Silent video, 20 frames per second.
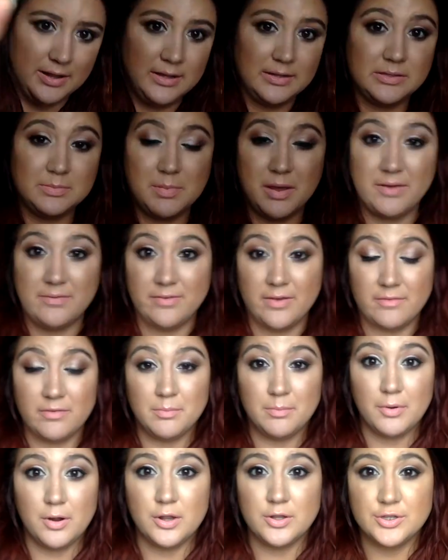it's my favorite
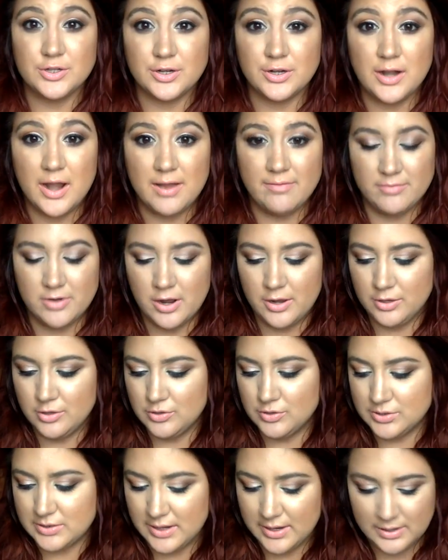bronzer. I've not
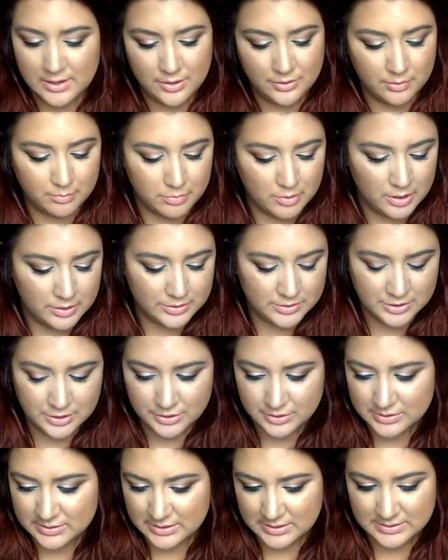used another bronzer
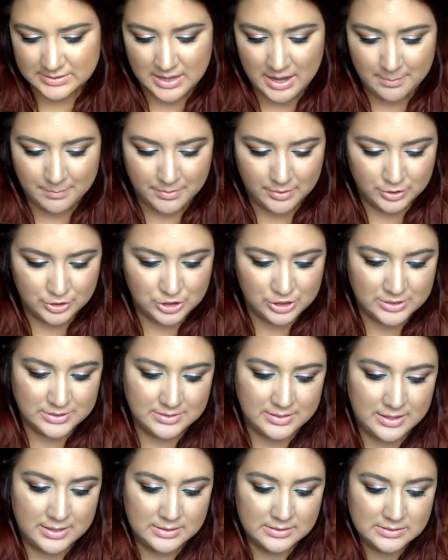since I purchased
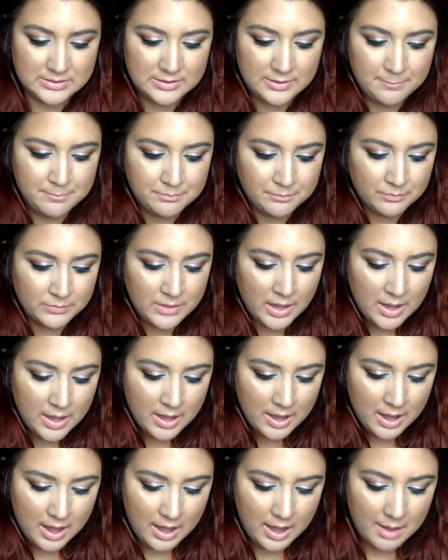this.
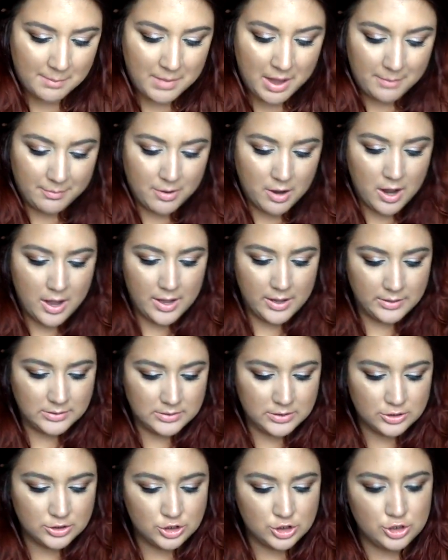I brought
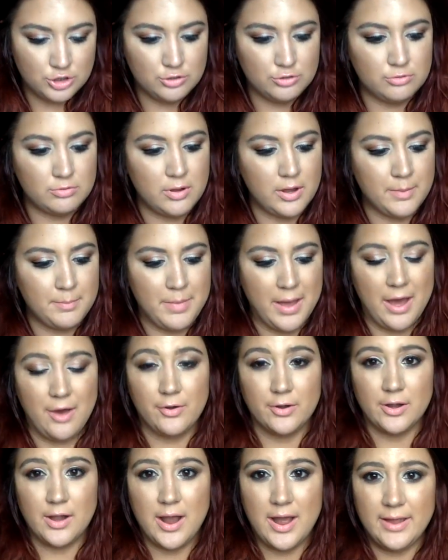two
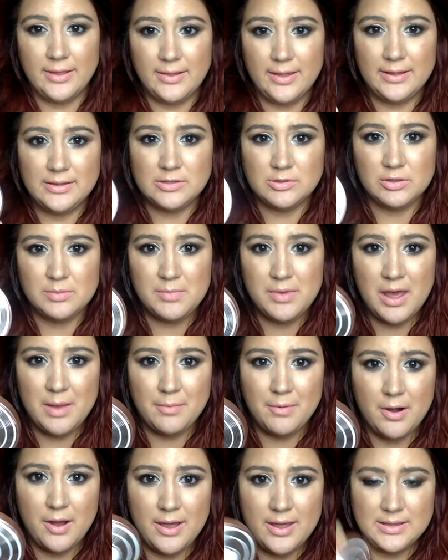powder highlights with me. I
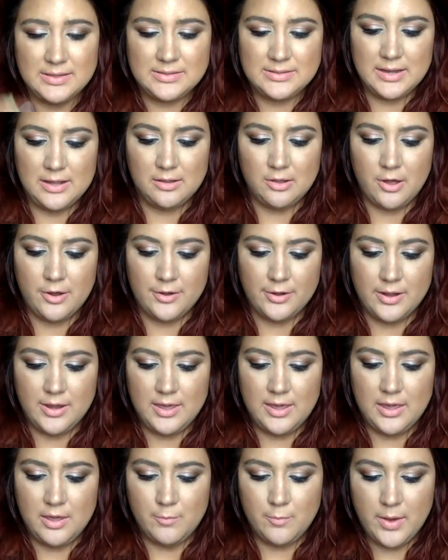brought Estée Lauder
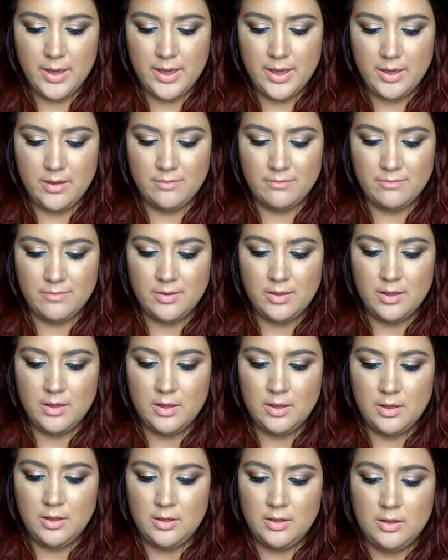Heat Wave,
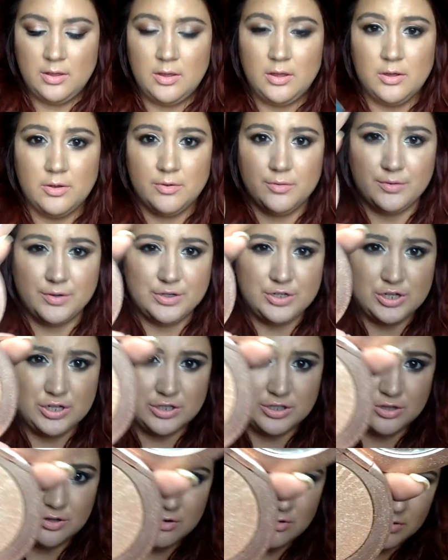which
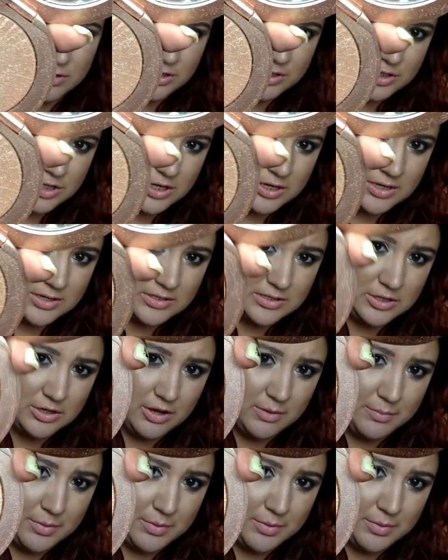is gorgeous. You can